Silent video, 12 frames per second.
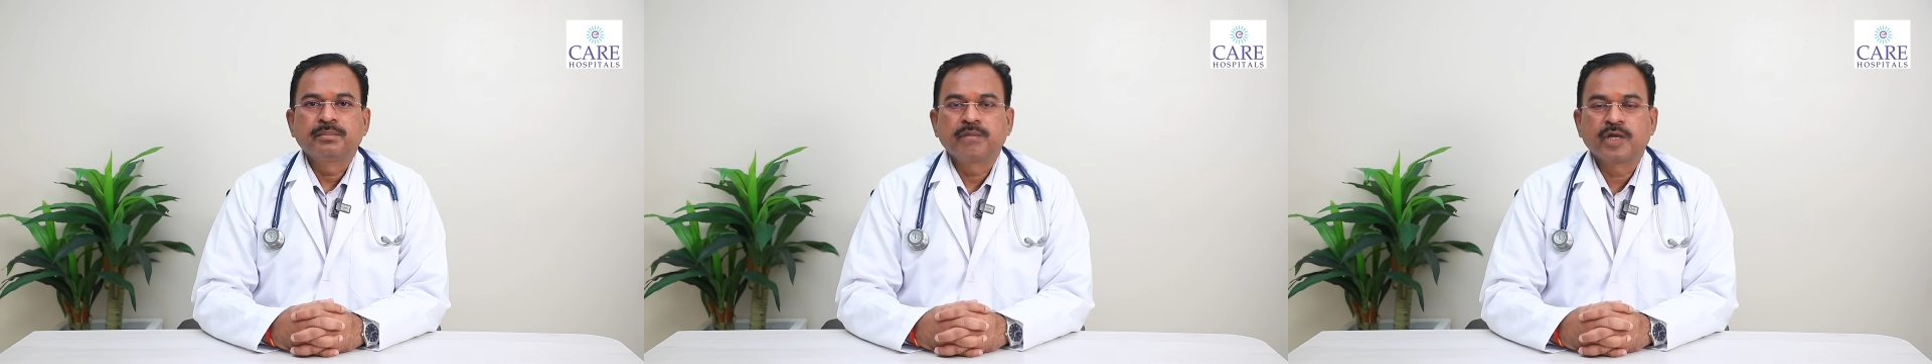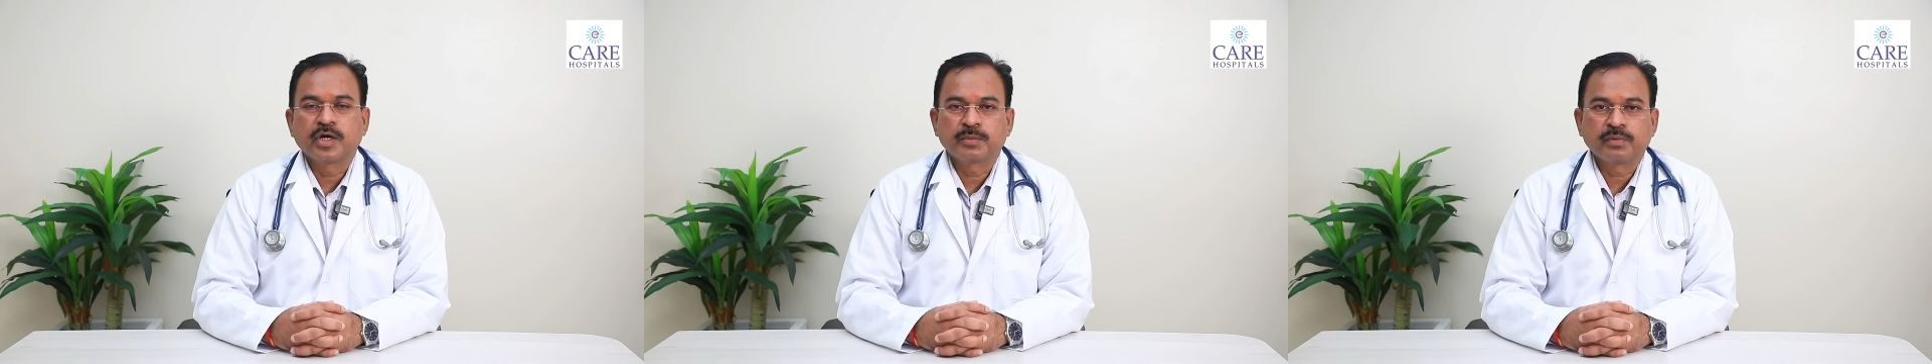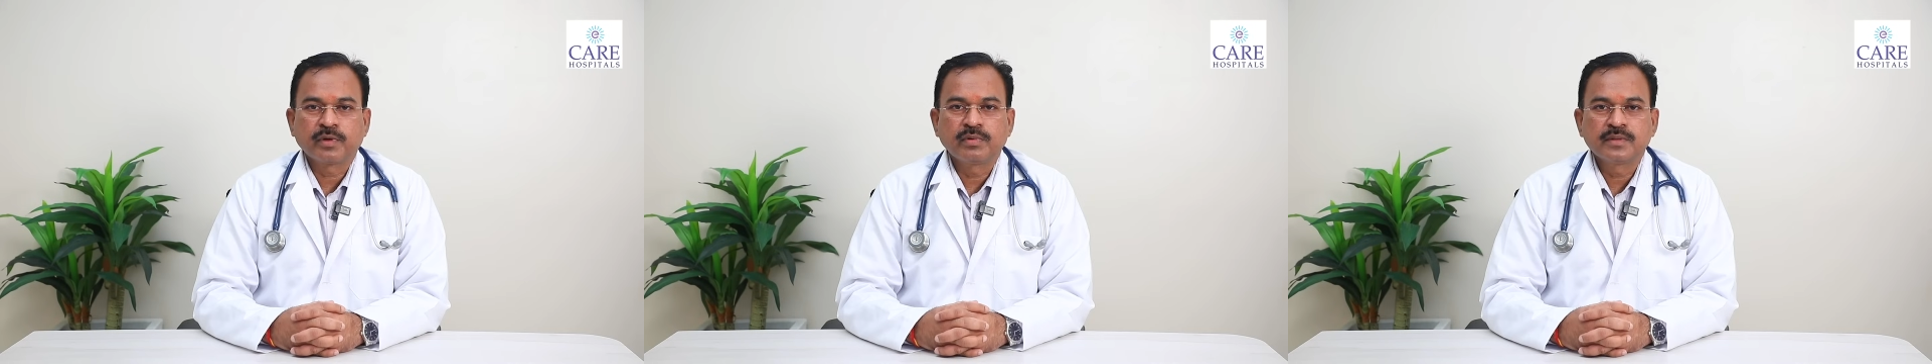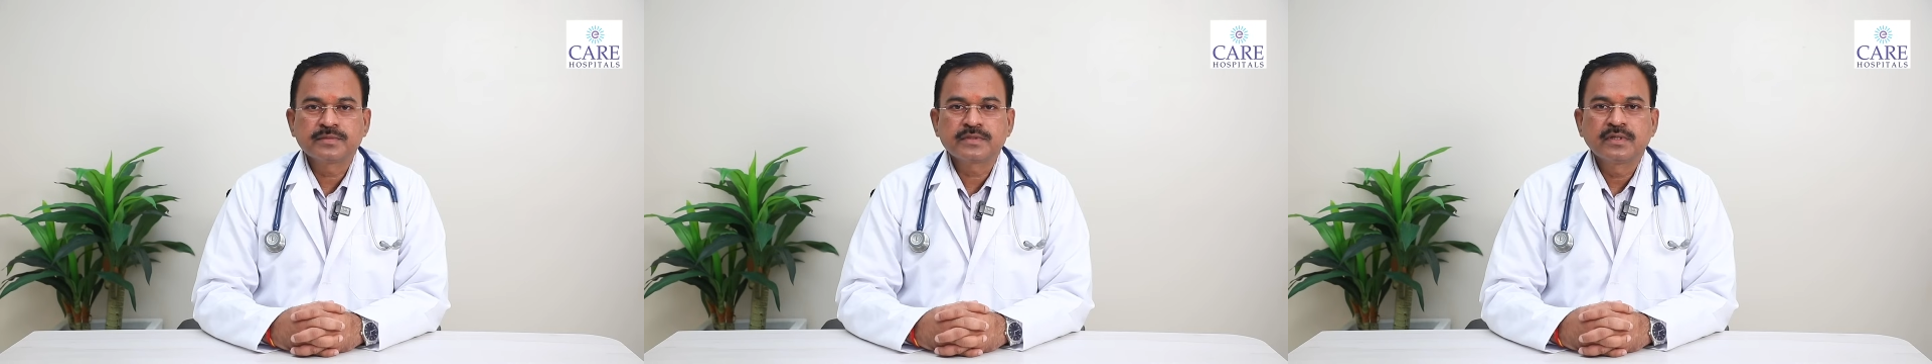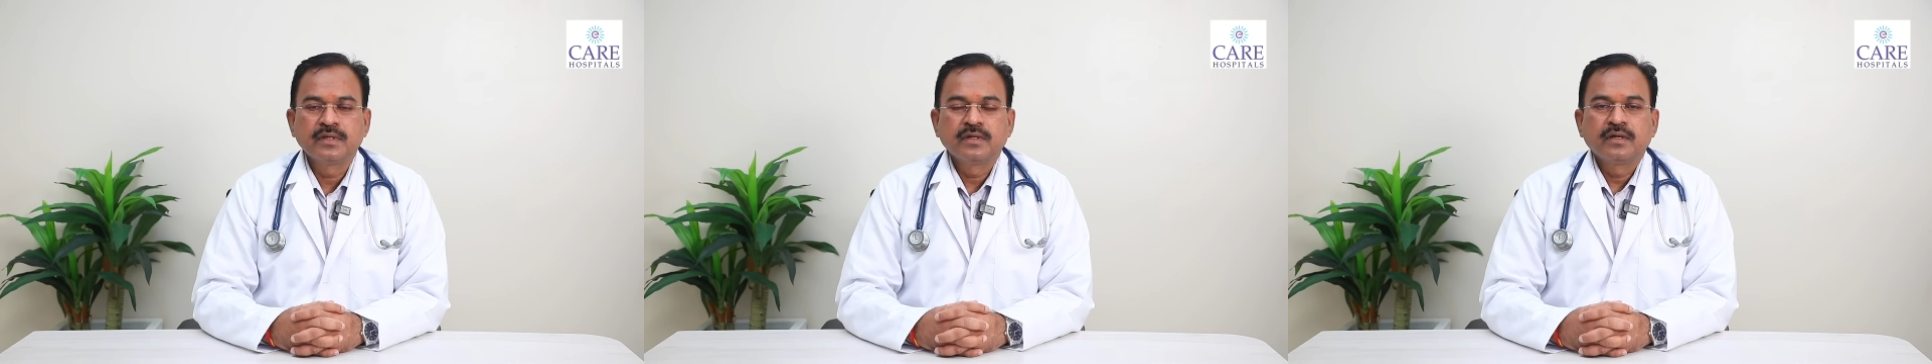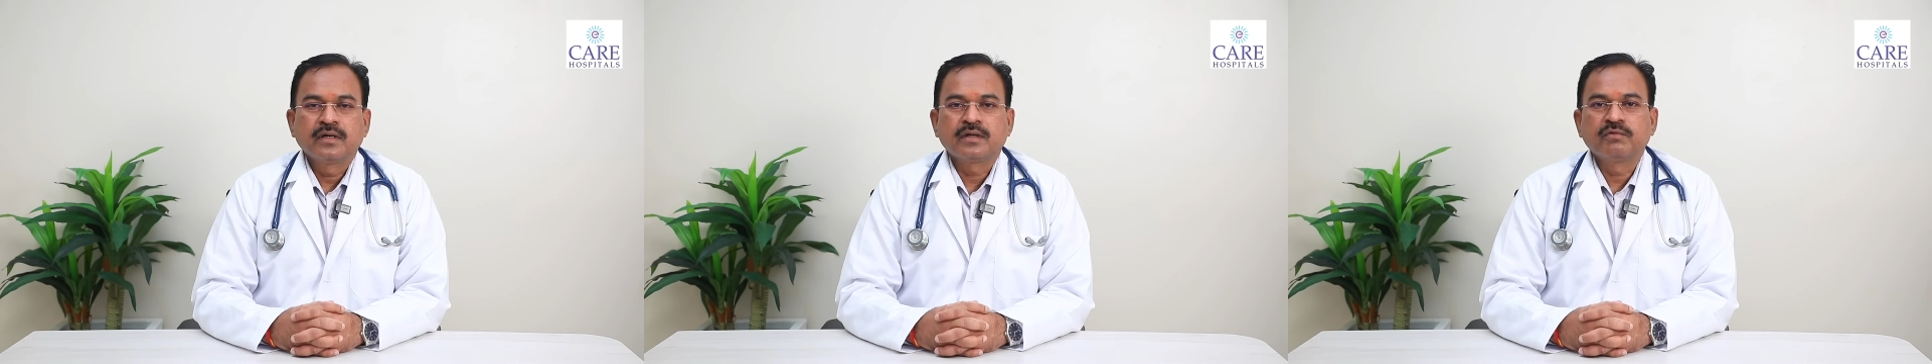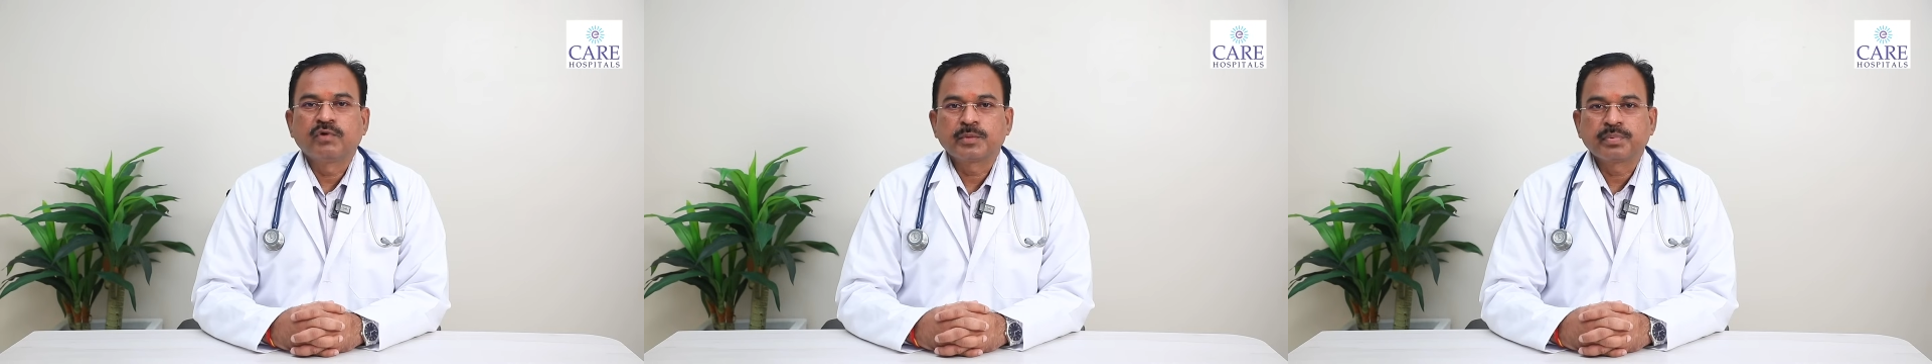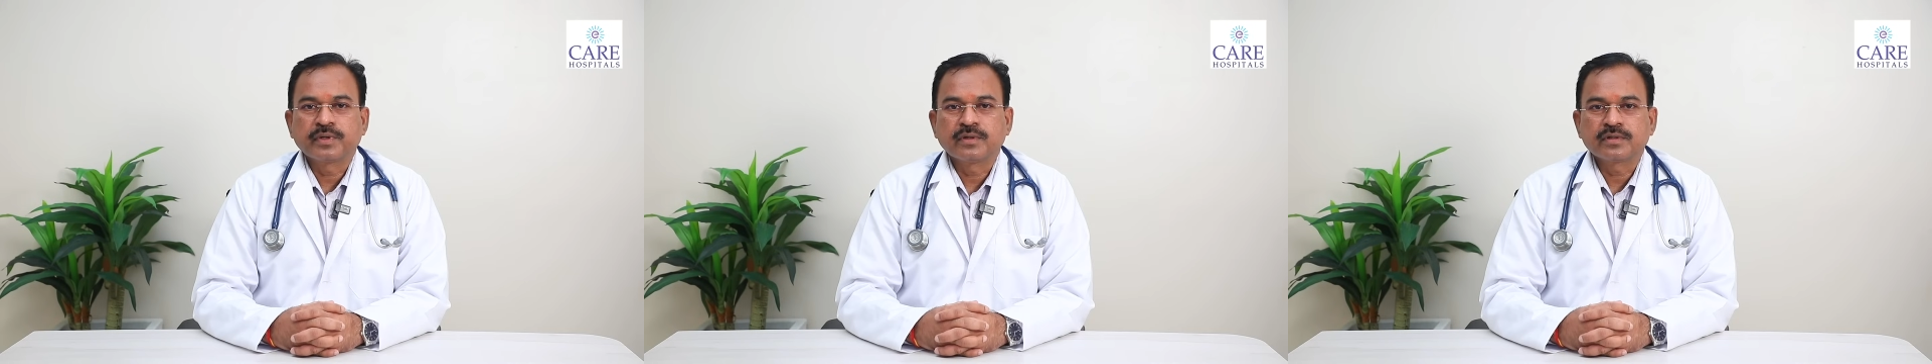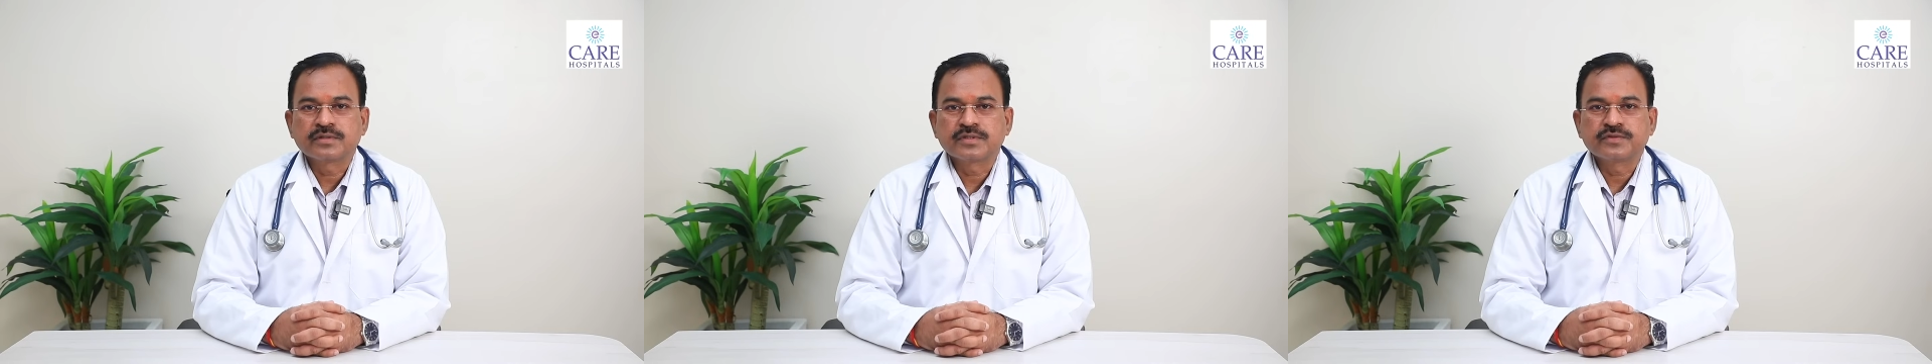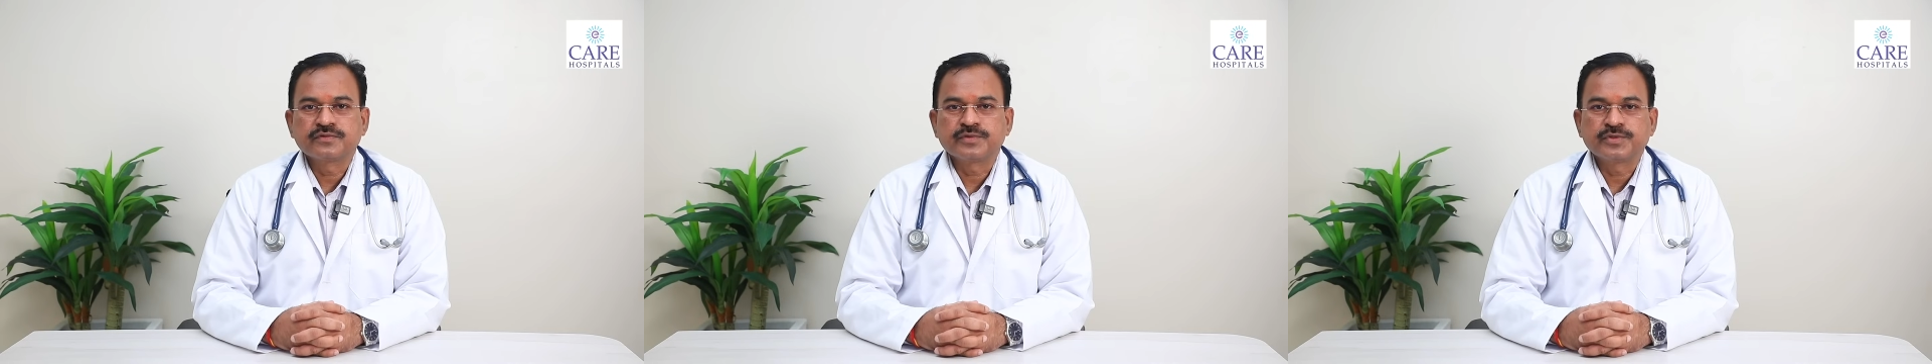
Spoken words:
heart problems and what precautions